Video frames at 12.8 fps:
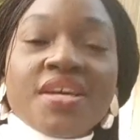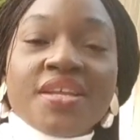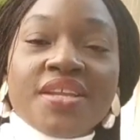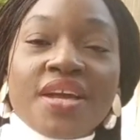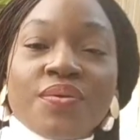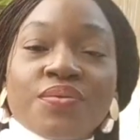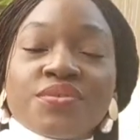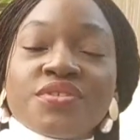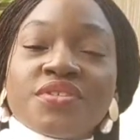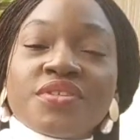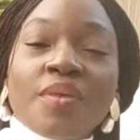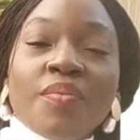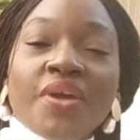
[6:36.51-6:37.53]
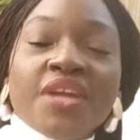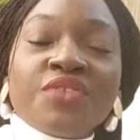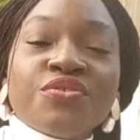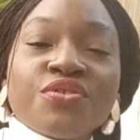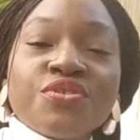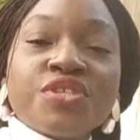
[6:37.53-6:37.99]
Now somebody
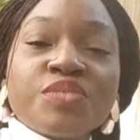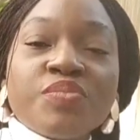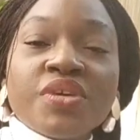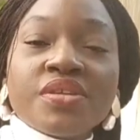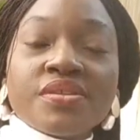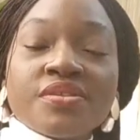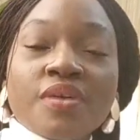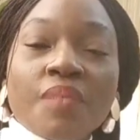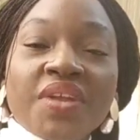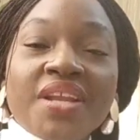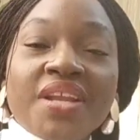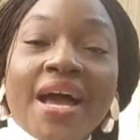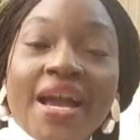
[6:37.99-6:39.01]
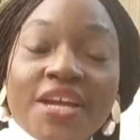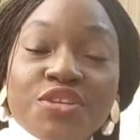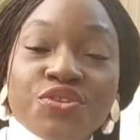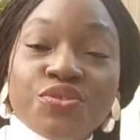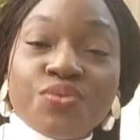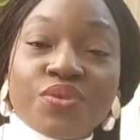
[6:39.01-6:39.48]
introduced me to something that I
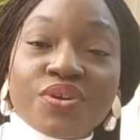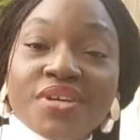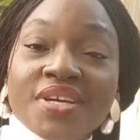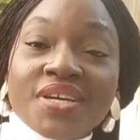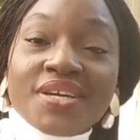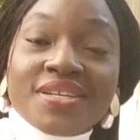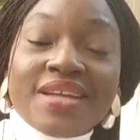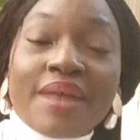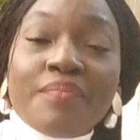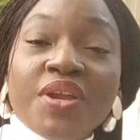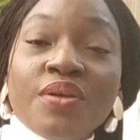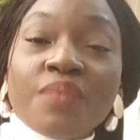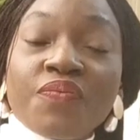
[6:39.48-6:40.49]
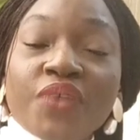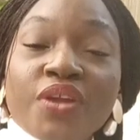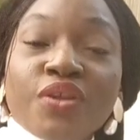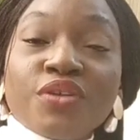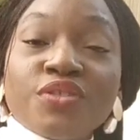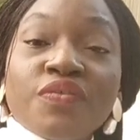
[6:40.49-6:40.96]
took that made up for a
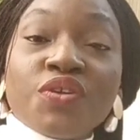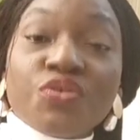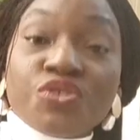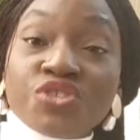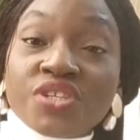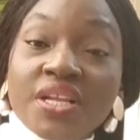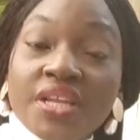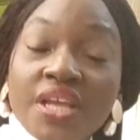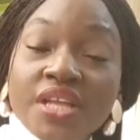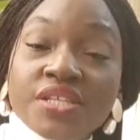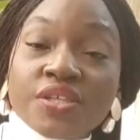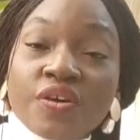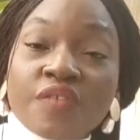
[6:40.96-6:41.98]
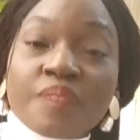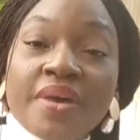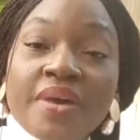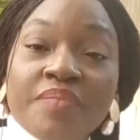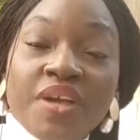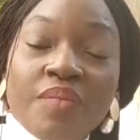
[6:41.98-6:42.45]
lot of the nutritional needs of
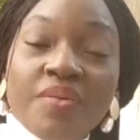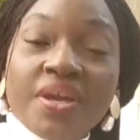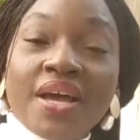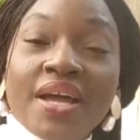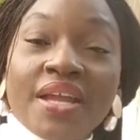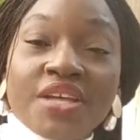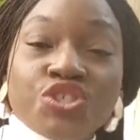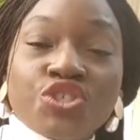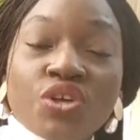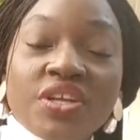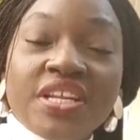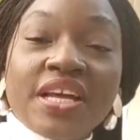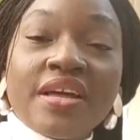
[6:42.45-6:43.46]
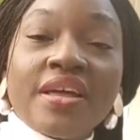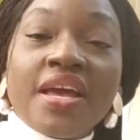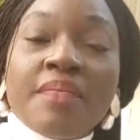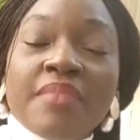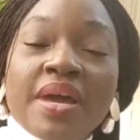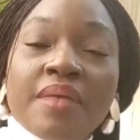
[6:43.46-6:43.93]
my baby and ensured that
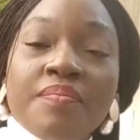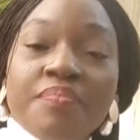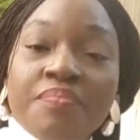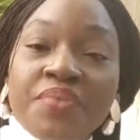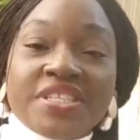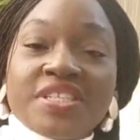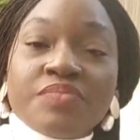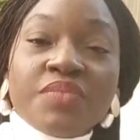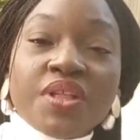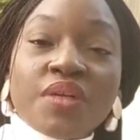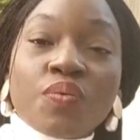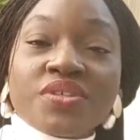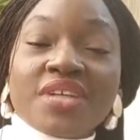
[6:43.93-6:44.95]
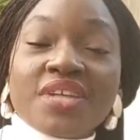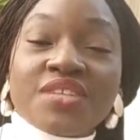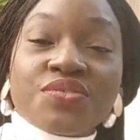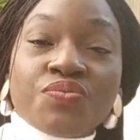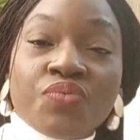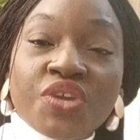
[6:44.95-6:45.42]
my breast milk was
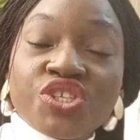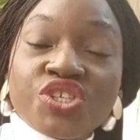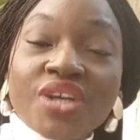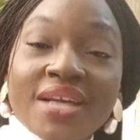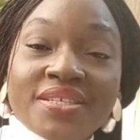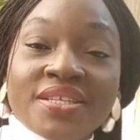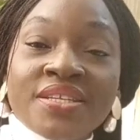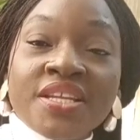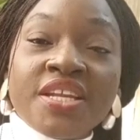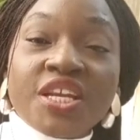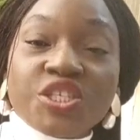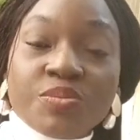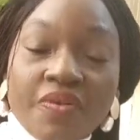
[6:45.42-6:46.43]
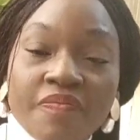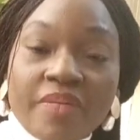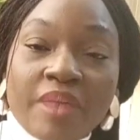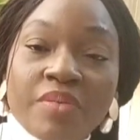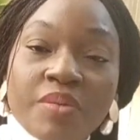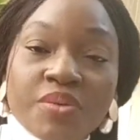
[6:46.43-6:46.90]
as rich as it needed to be for
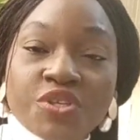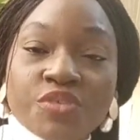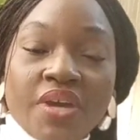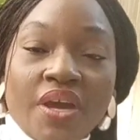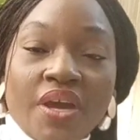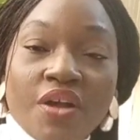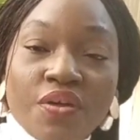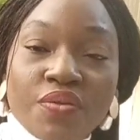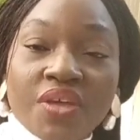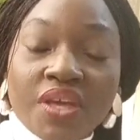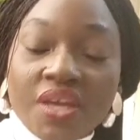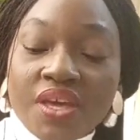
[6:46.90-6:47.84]
my baby to be healthy.